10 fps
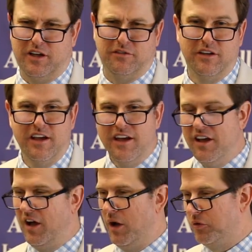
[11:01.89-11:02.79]
Now,
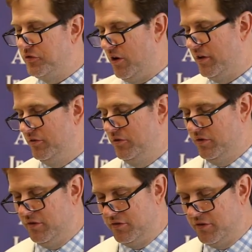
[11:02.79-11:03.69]
I was talking
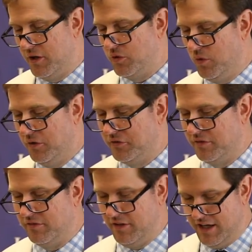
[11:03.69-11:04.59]
to Dr.
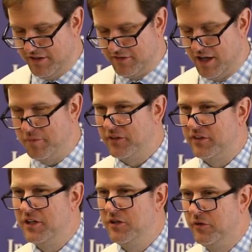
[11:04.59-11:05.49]
Wilson ahead of time, and he
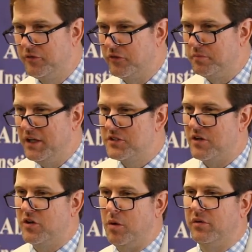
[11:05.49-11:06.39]
said he used this speech
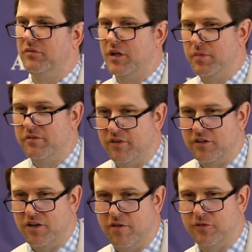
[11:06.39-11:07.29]
at a couple of Liberty
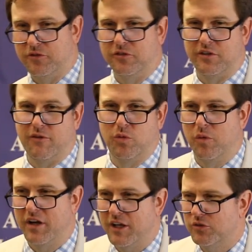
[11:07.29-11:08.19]
Fund conferences, and
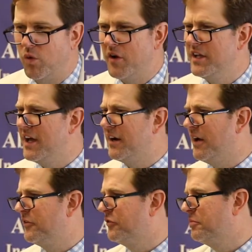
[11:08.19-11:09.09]
everyone would ask, why are you handing
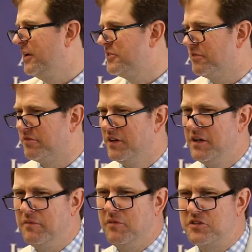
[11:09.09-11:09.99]
out this speech of
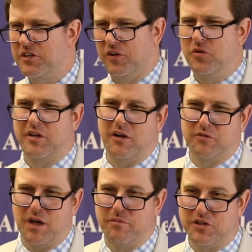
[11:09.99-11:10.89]
Michigan? Who cares
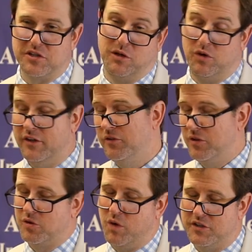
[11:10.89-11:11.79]
about Michigan? Well, that's a
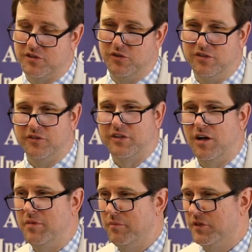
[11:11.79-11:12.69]
good question. Who does
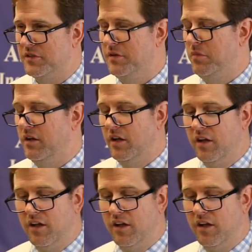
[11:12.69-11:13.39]
care about Michigan? But